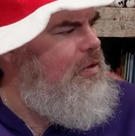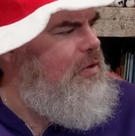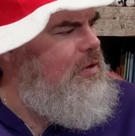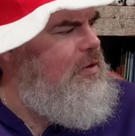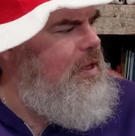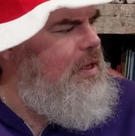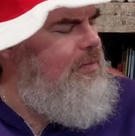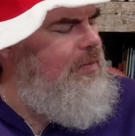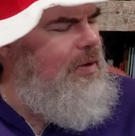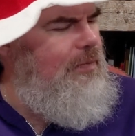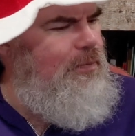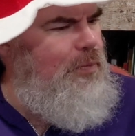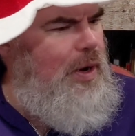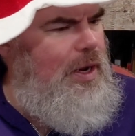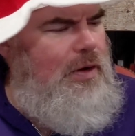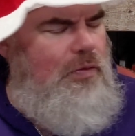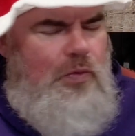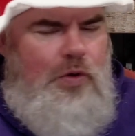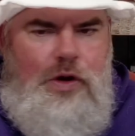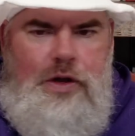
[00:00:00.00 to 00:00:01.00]
couldn't get my
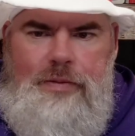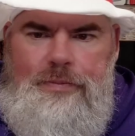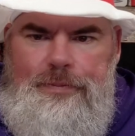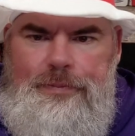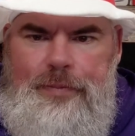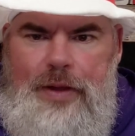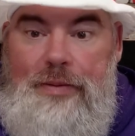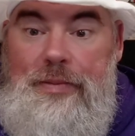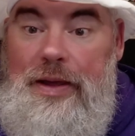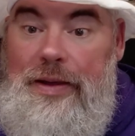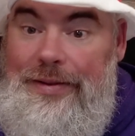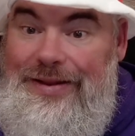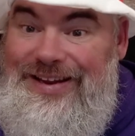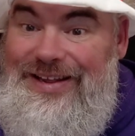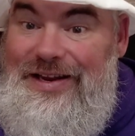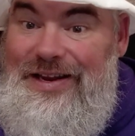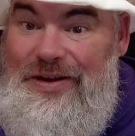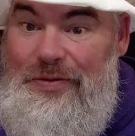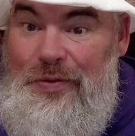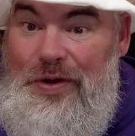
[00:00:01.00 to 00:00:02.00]
brain working. I maybe
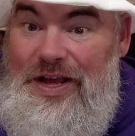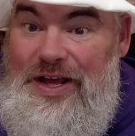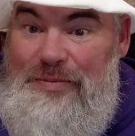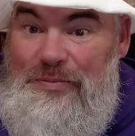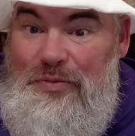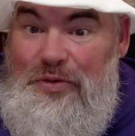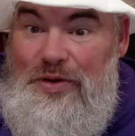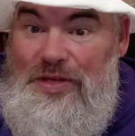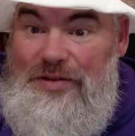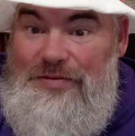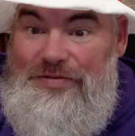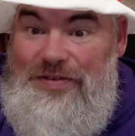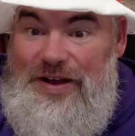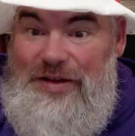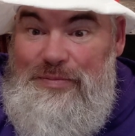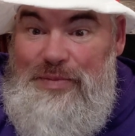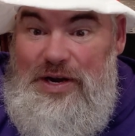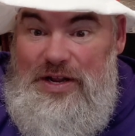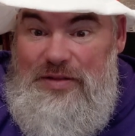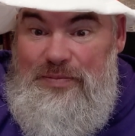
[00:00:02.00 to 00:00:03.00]
needed to wake up more than
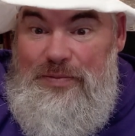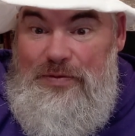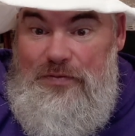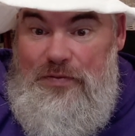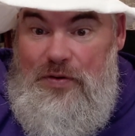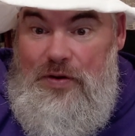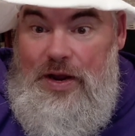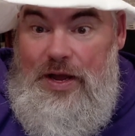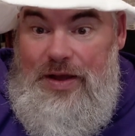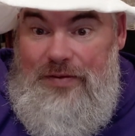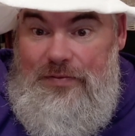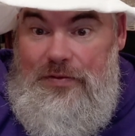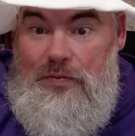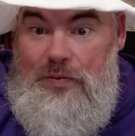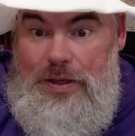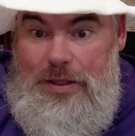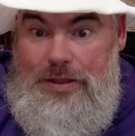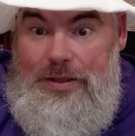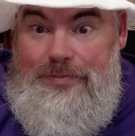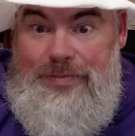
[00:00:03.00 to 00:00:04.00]
5 minutes before I have to
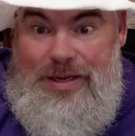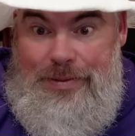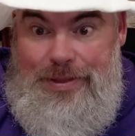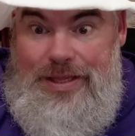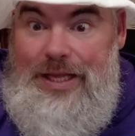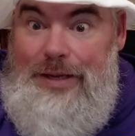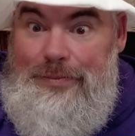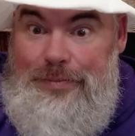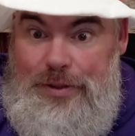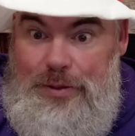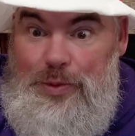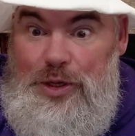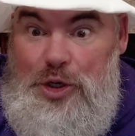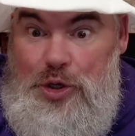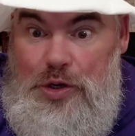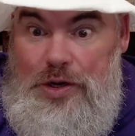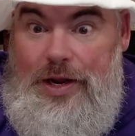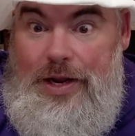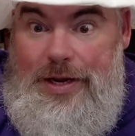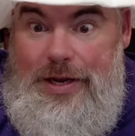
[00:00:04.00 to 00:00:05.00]
read. Maybe that might be a
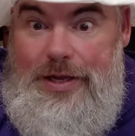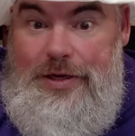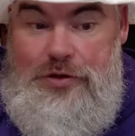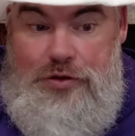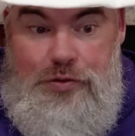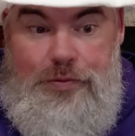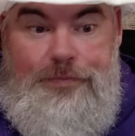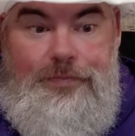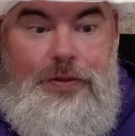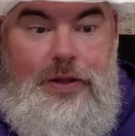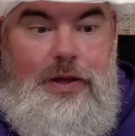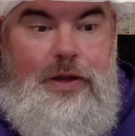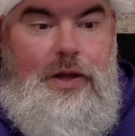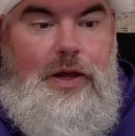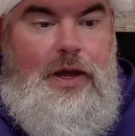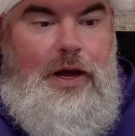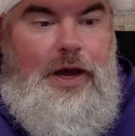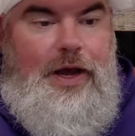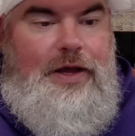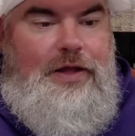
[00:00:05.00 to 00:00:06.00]
good idea, too.
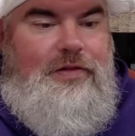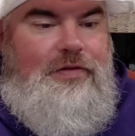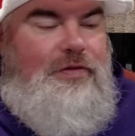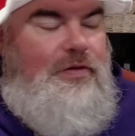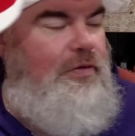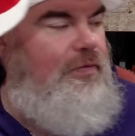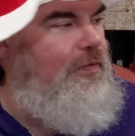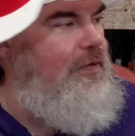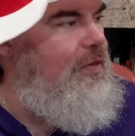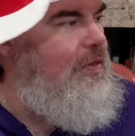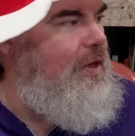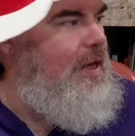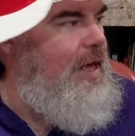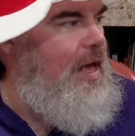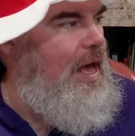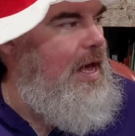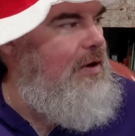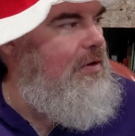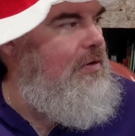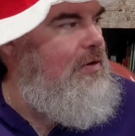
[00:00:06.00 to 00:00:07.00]
I can still feel the
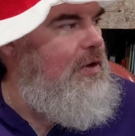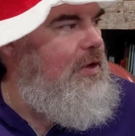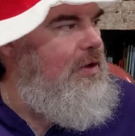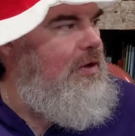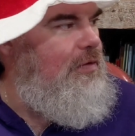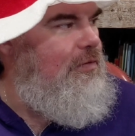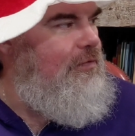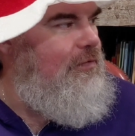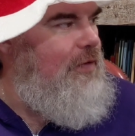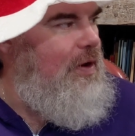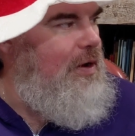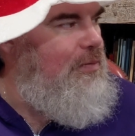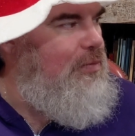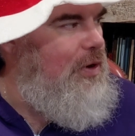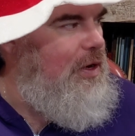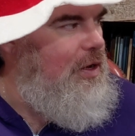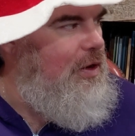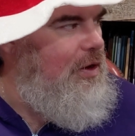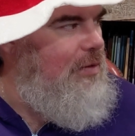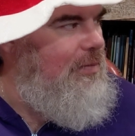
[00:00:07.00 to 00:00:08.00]
cat
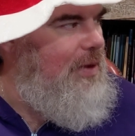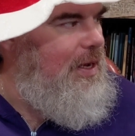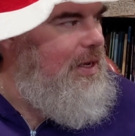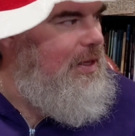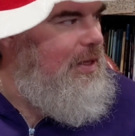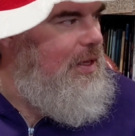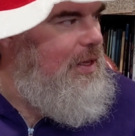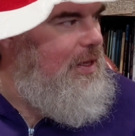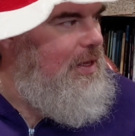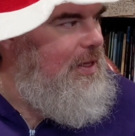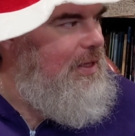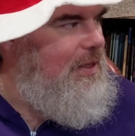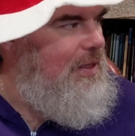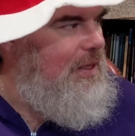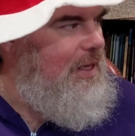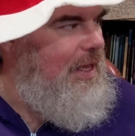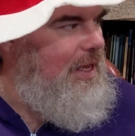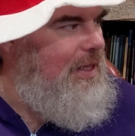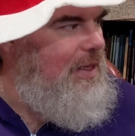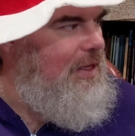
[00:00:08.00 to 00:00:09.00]
vibrating on my
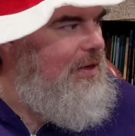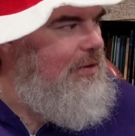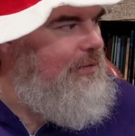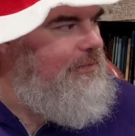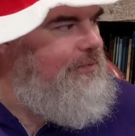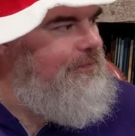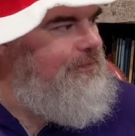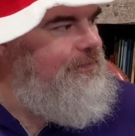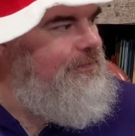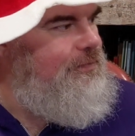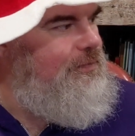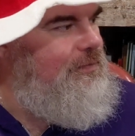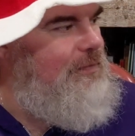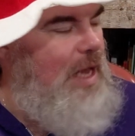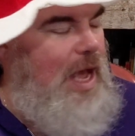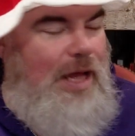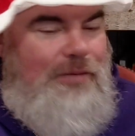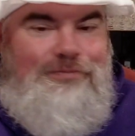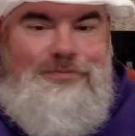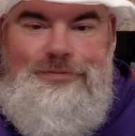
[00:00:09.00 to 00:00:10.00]
leg there.
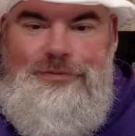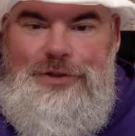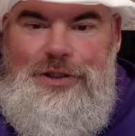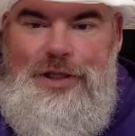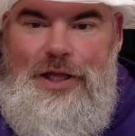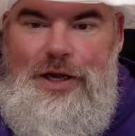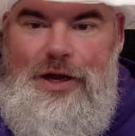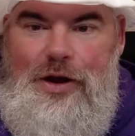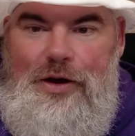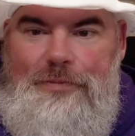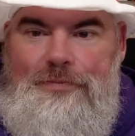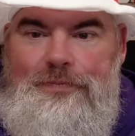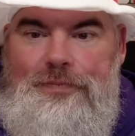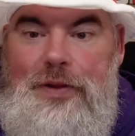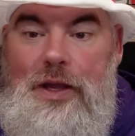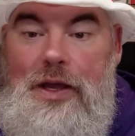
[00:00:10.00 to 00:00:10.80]
Yeah, so there you go.